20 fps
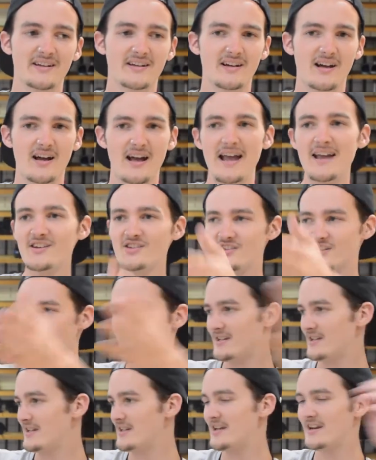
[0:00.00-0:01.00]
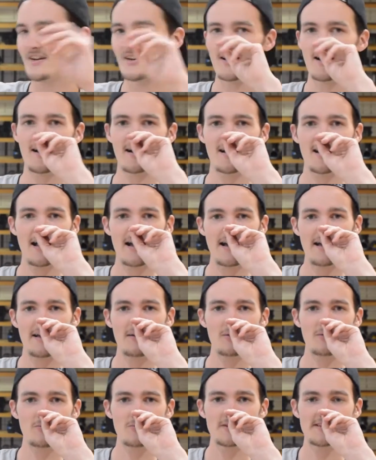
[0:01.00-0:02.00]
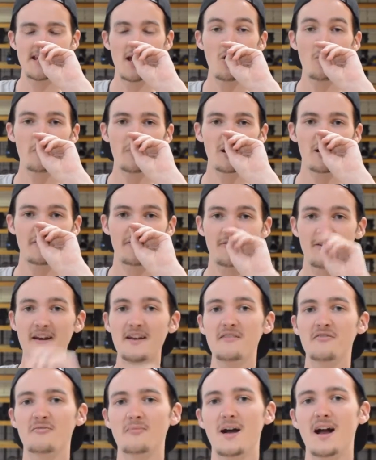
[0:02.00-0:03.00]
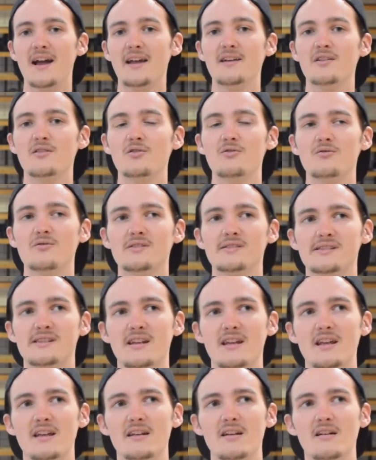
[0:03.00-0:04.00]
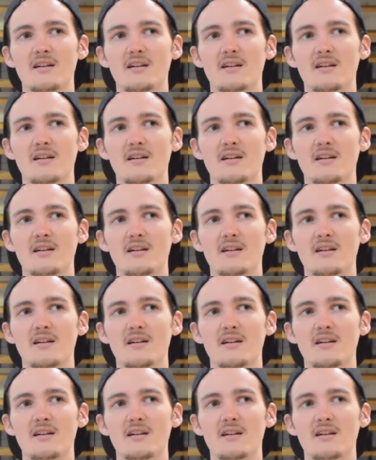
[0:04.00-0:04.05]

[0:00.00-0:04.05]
Uh, actually, here, uh, I was helping a friend of mine who is in,